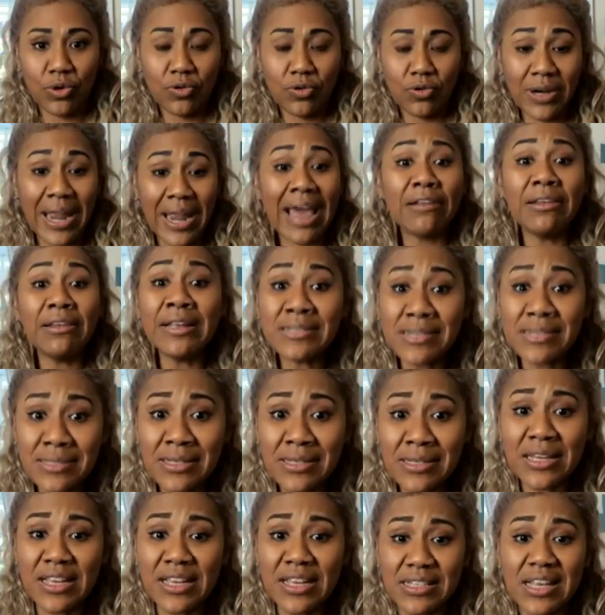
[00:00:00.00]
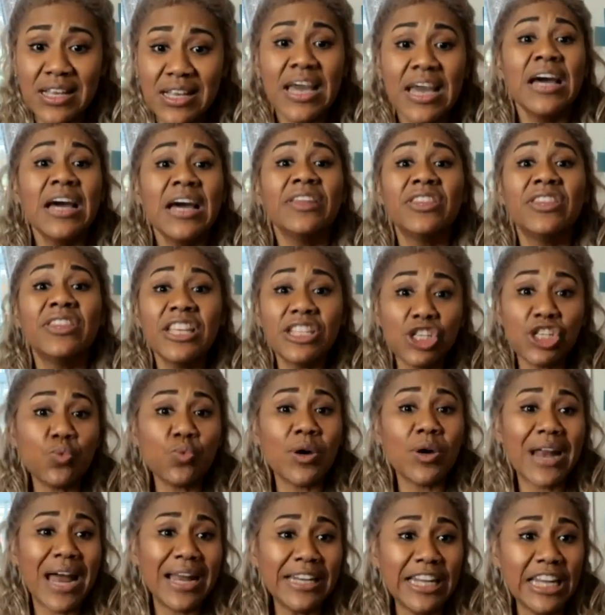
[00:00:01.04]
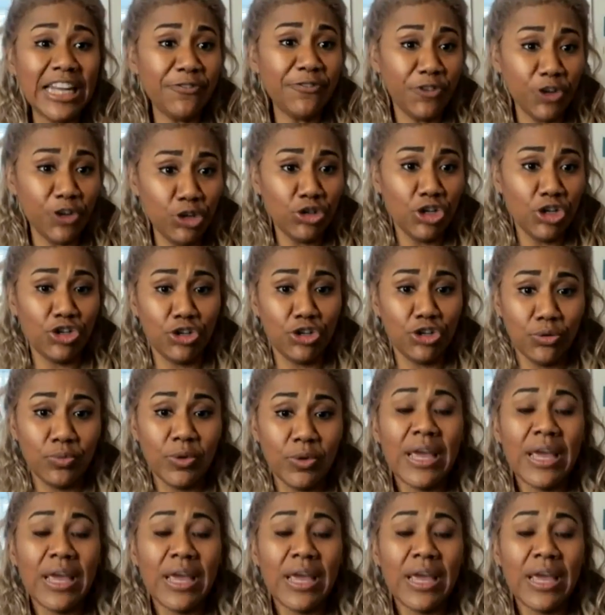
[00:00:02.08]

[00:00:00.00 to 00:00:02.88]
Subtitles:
Now listen to this. This is what I need for you to do.